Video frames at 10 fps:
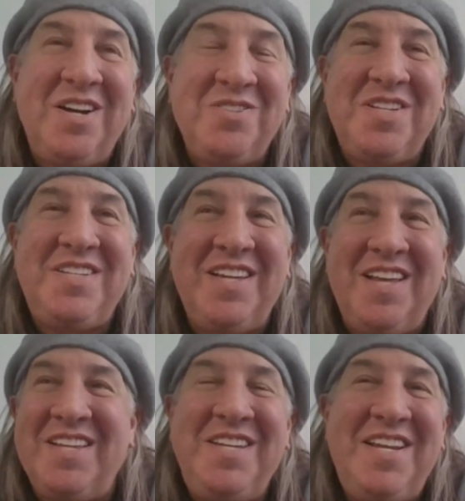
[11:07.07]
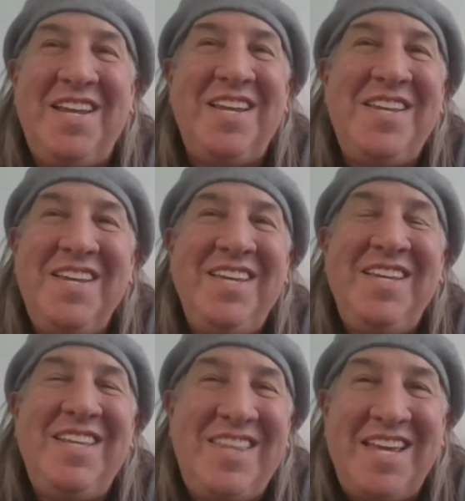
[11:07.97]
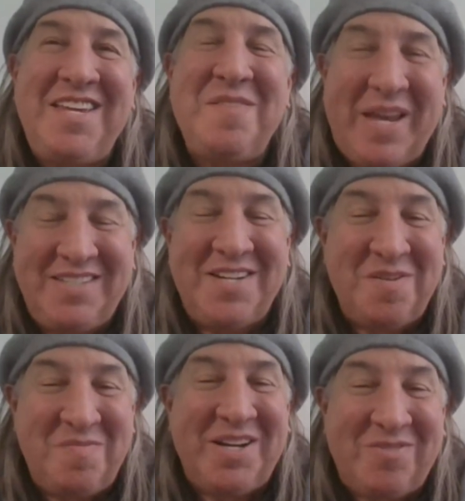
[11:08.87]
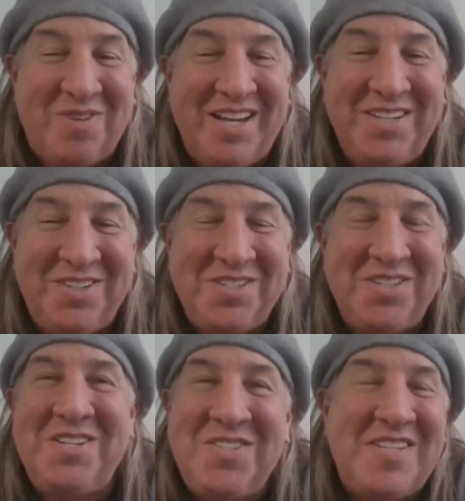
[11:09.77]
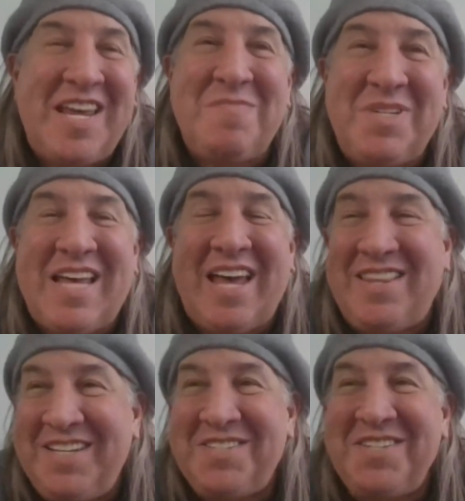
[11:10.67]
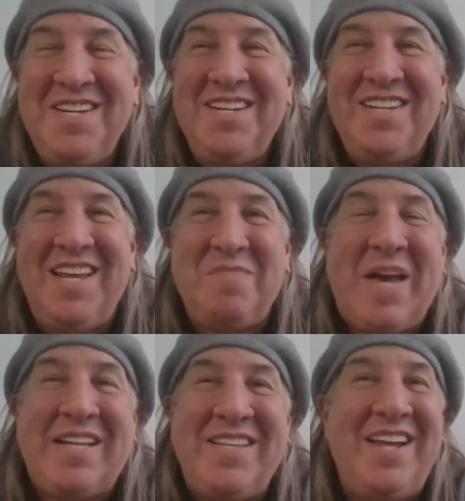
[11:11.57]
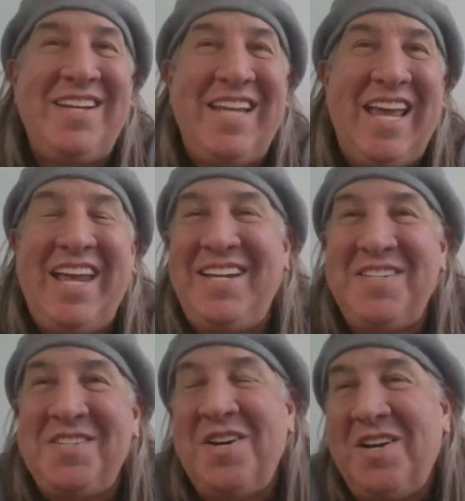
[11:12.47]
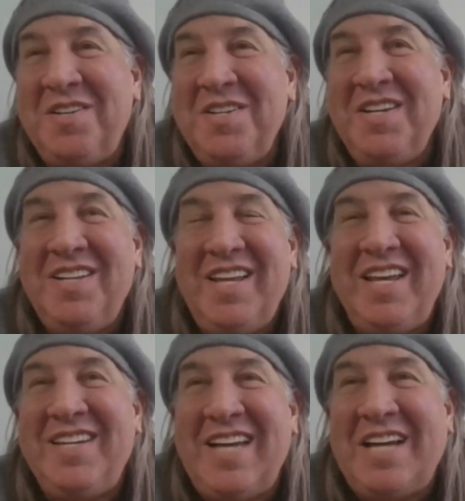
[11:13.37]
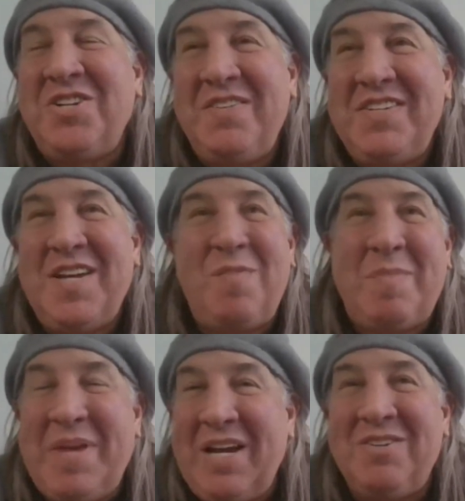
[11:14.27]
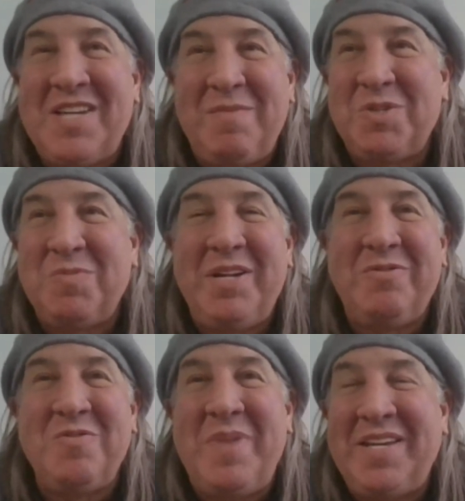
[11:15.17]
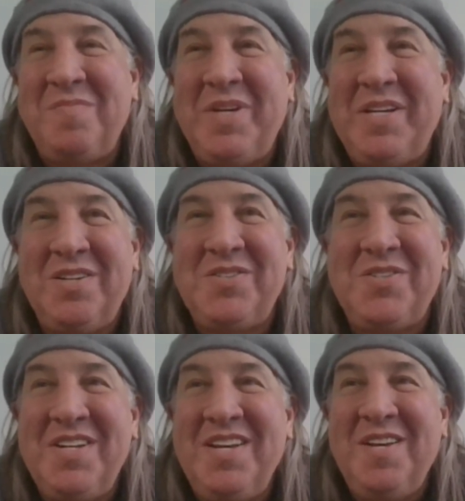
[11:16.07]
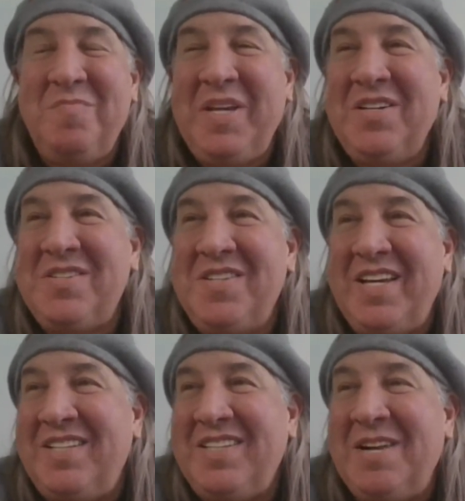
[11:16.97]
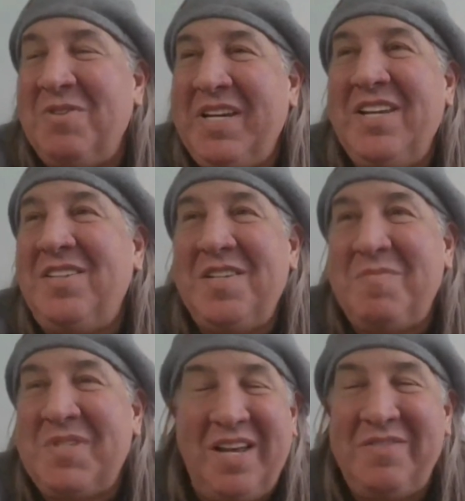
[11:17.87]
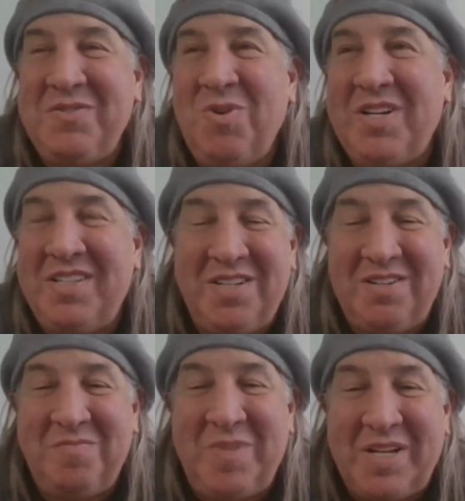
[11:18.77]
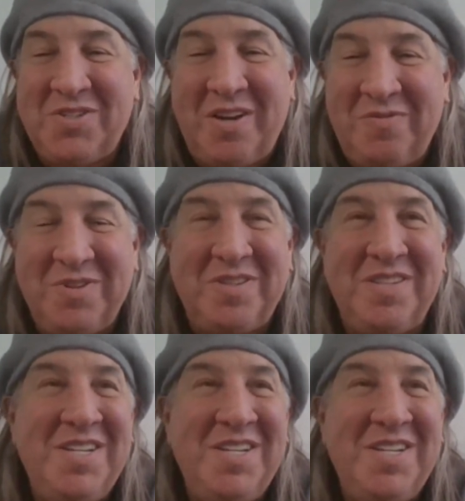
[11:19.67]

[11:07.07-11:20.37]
here's the deal: you didn't, you think you make a ton of money, right? Because okay. it's the same as athletes. Like back then in the '80s, you know, like I couldn't even tell my parents how much money we were making because, because like they were killing themselves, working their butts off with,